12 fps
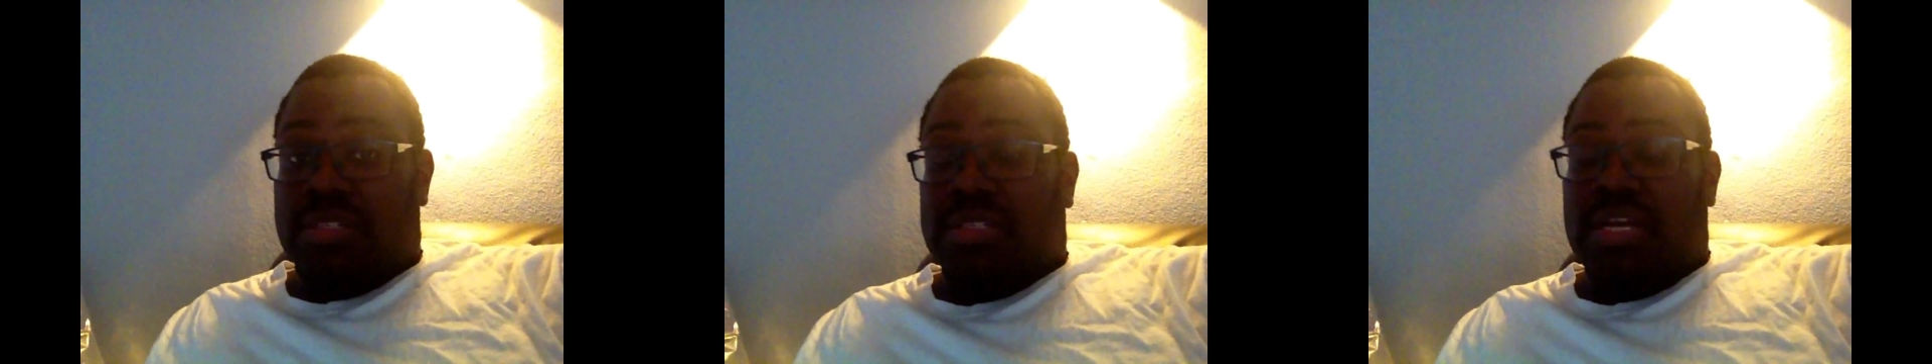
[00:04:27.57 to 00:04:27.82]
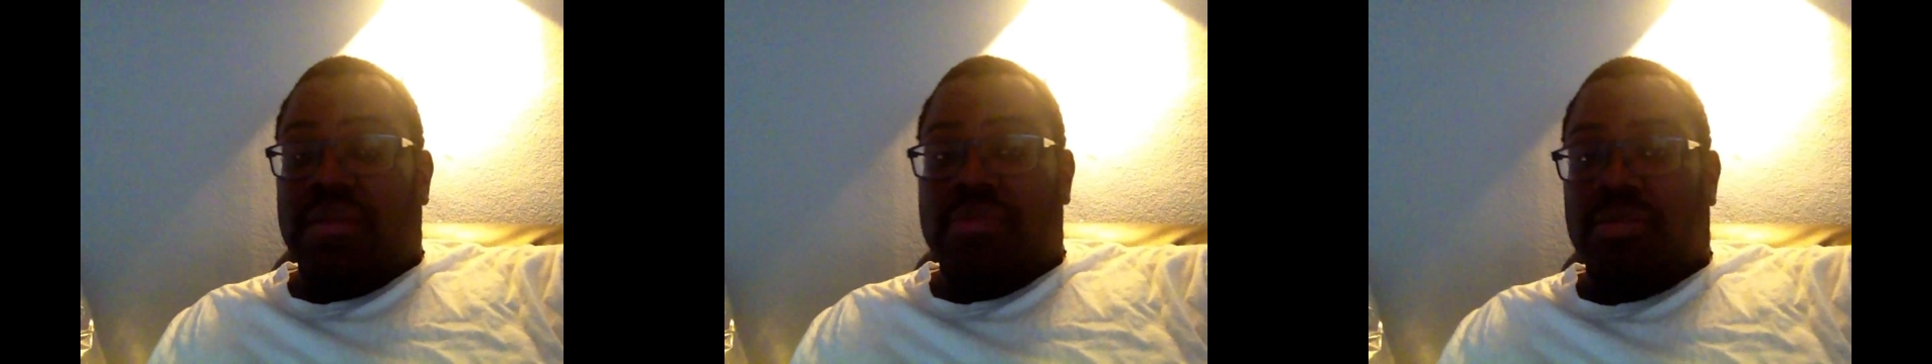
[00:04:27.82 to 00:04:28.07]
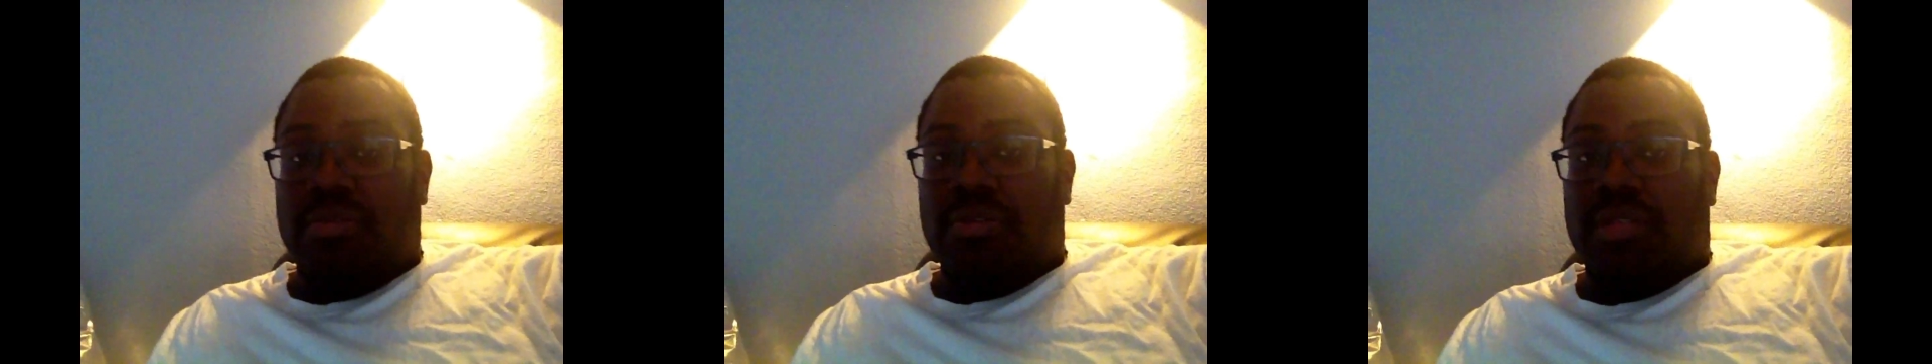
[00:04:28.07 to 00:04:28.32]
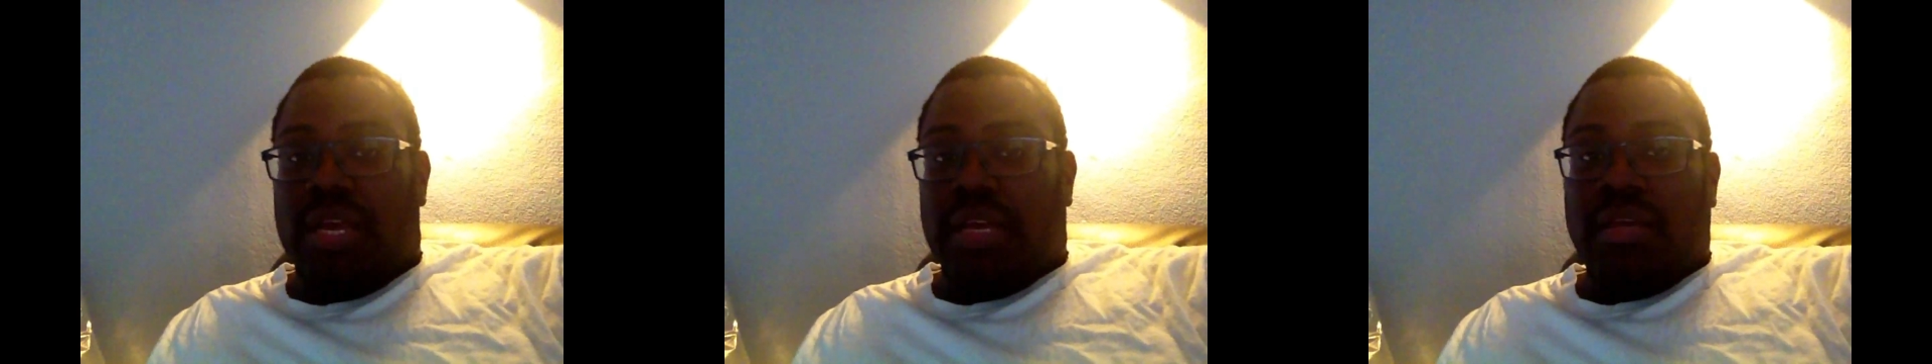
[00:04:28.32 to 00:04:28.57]
the timetable look
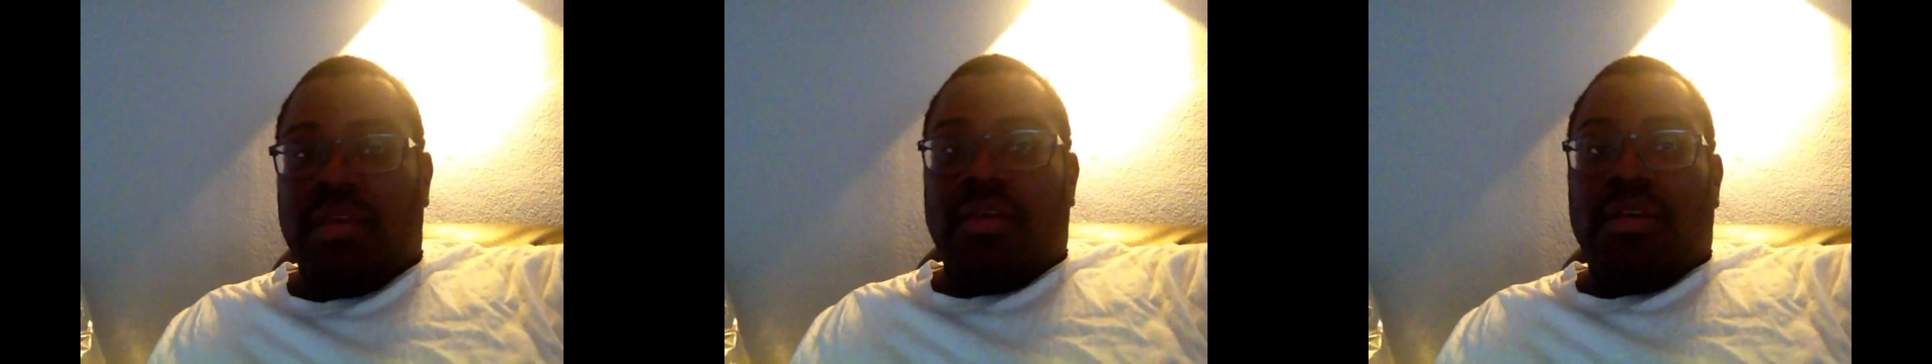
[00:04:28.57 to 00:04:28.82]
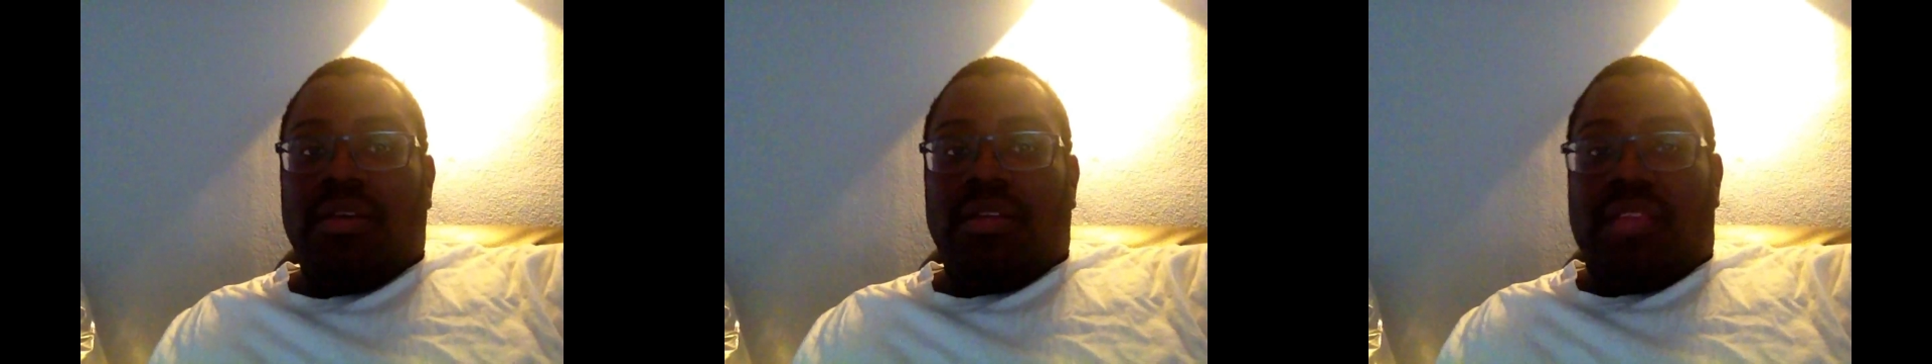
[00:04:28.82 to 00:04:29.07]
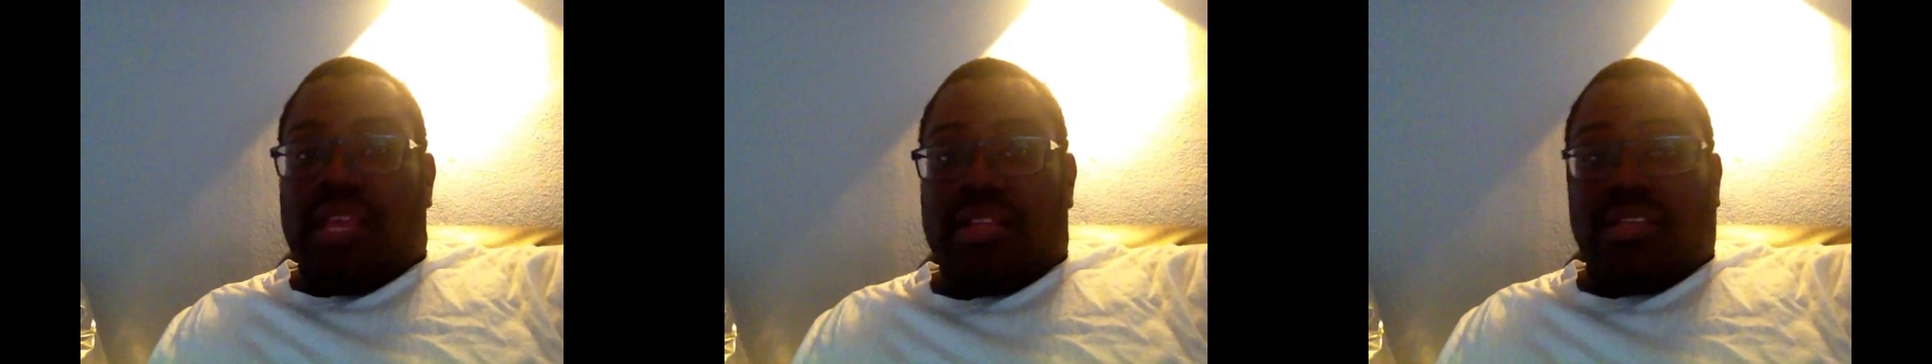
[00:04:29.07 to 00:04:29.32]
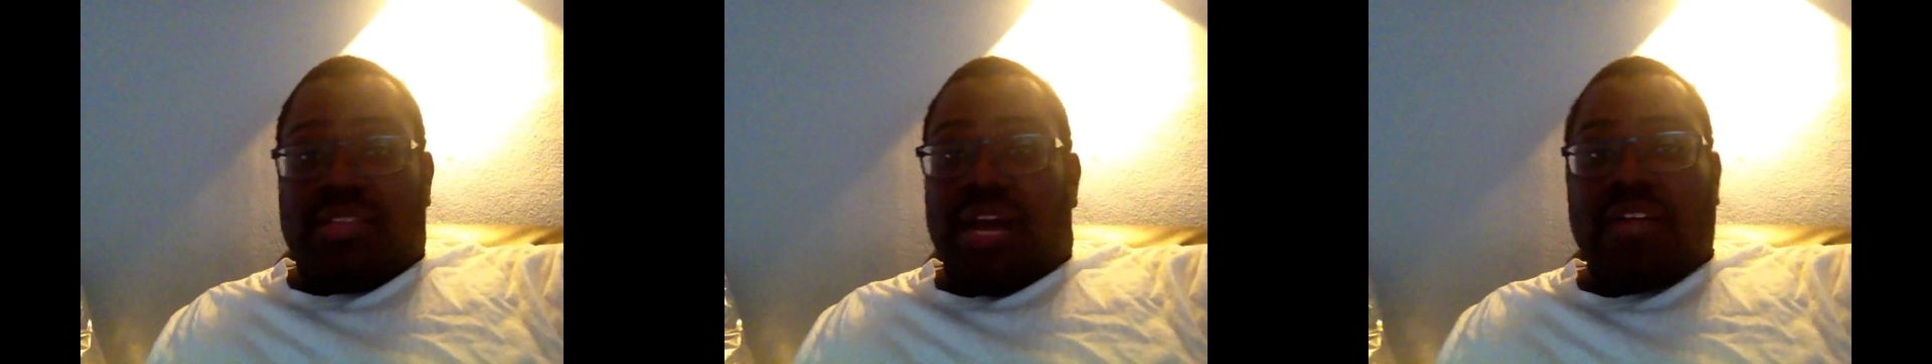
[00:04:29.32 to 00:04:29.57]
like? That
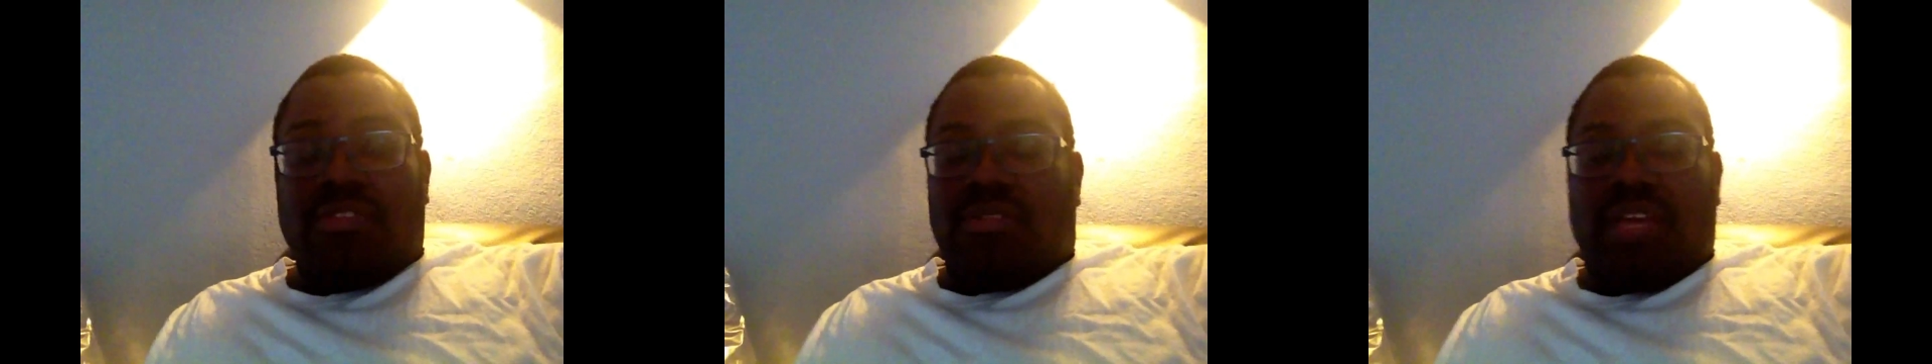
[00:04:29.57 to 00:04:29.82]
the doctor